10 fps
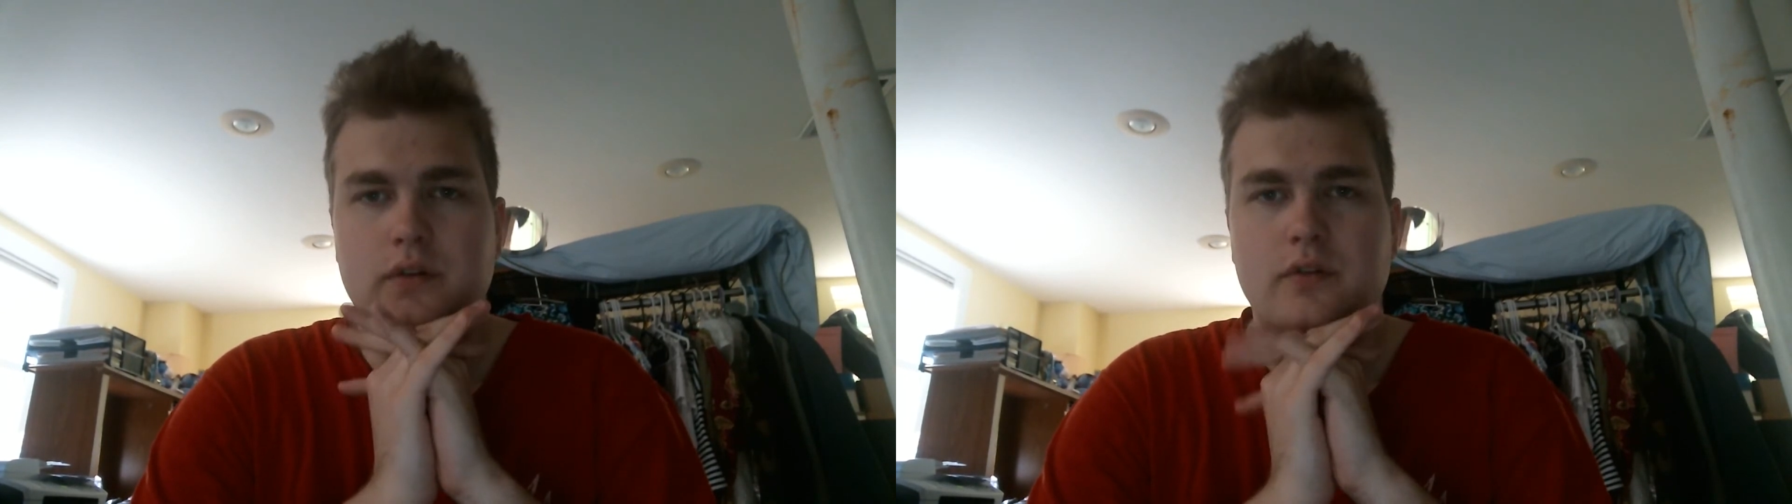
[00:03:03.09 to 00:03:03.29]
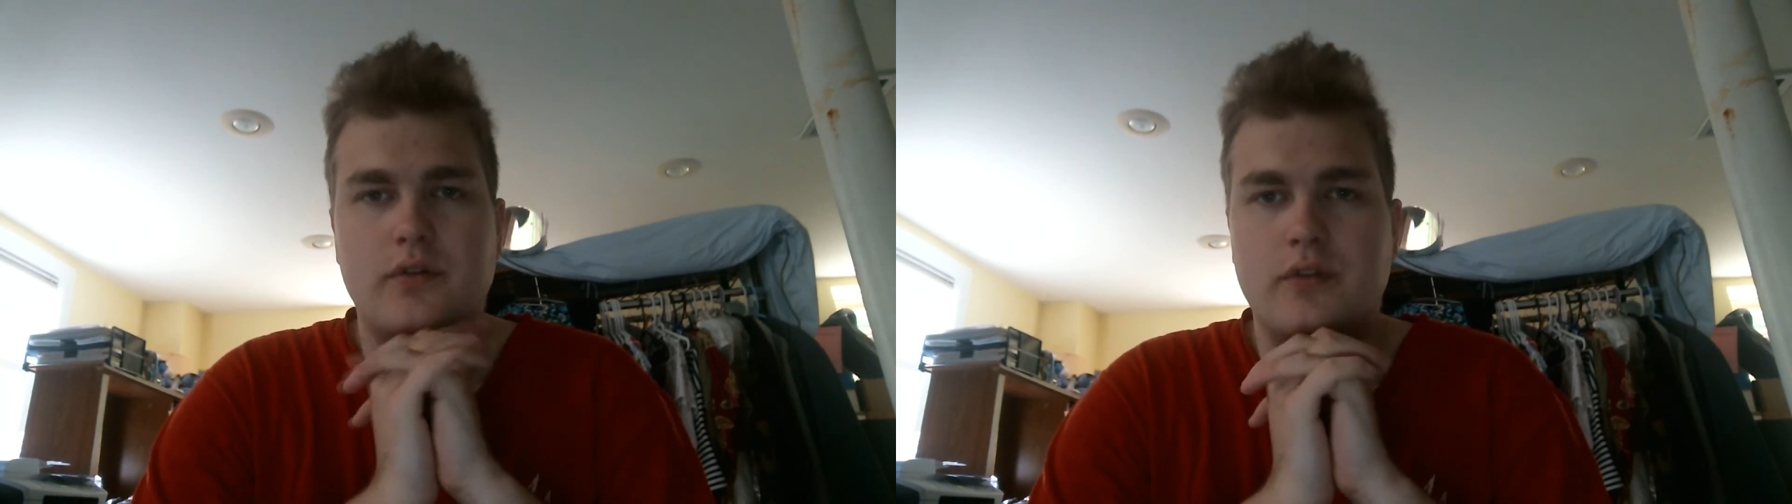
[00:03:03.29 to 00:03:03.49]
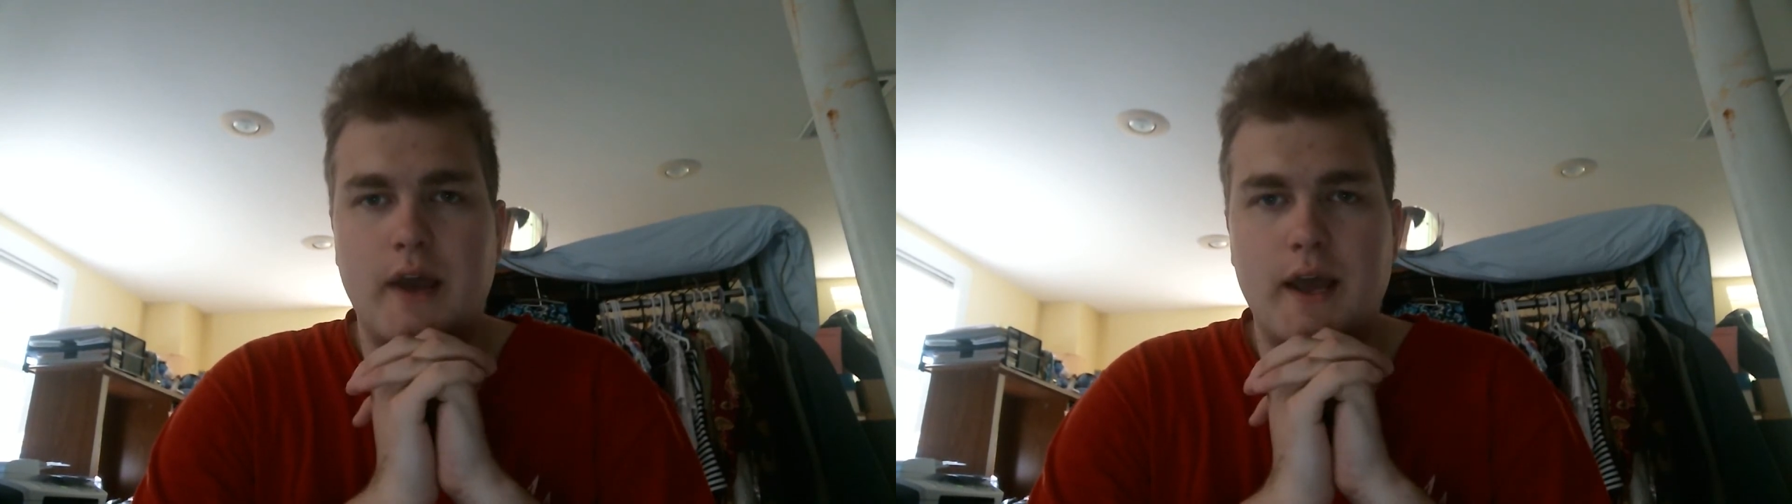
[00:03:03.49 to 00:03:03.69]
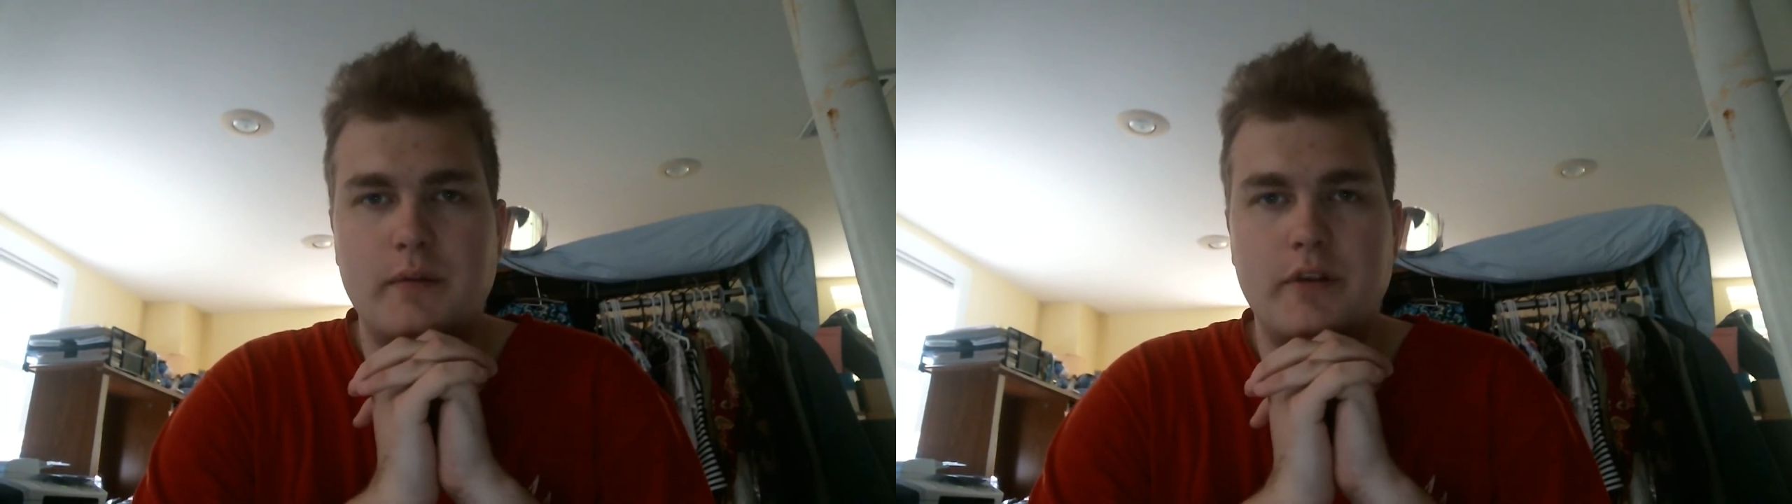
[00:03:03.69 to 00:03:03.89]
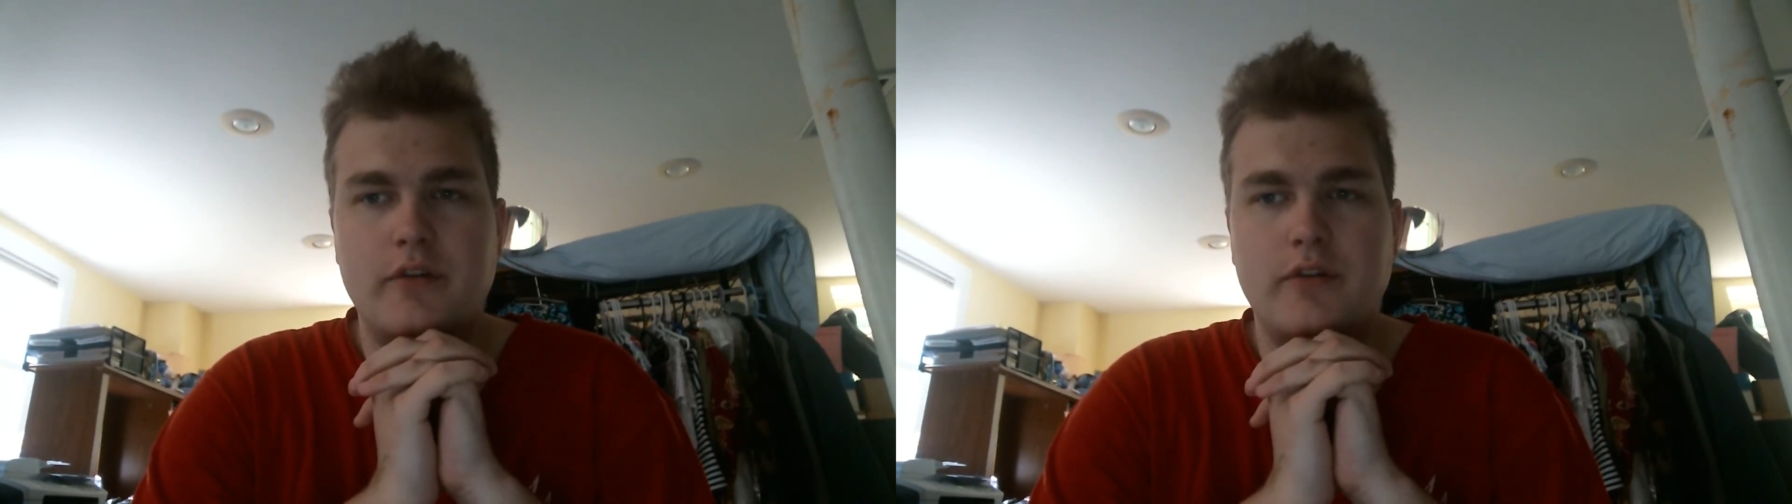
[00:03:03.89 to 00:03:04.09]
their
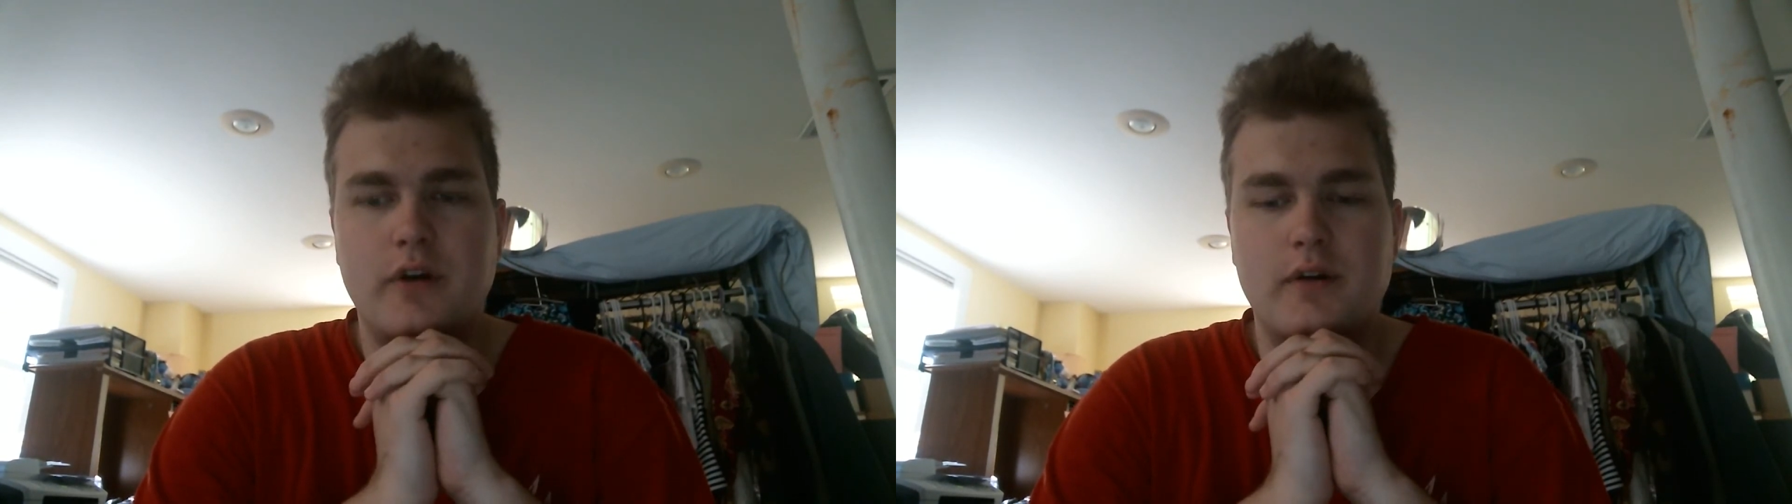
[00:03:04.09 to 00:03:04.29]
side missions